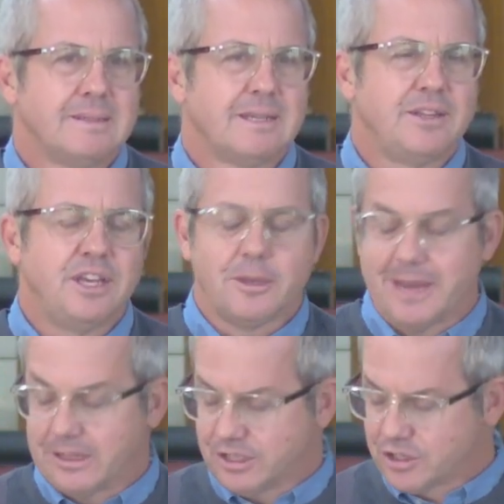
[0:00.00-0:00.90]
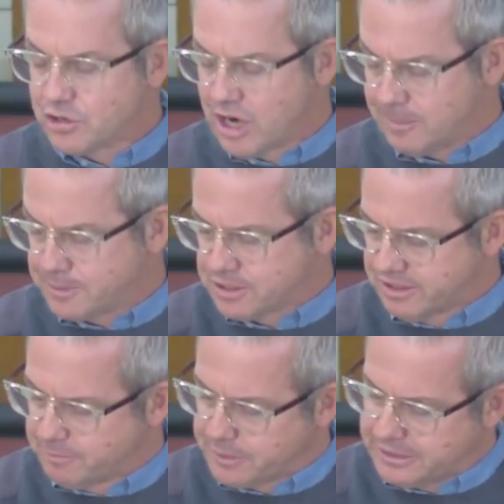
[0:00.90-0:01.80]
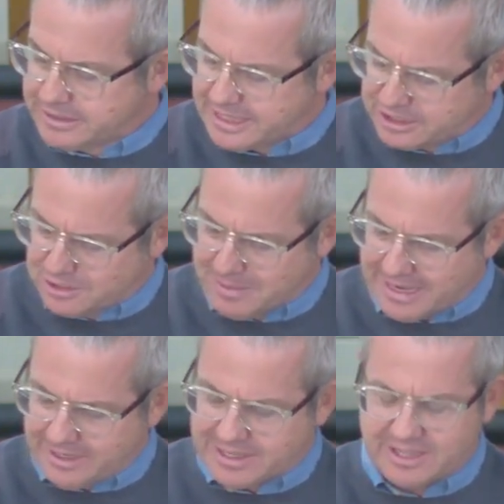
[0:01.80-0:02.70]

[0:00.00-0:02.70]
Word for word: They think about the crops that have been decimated.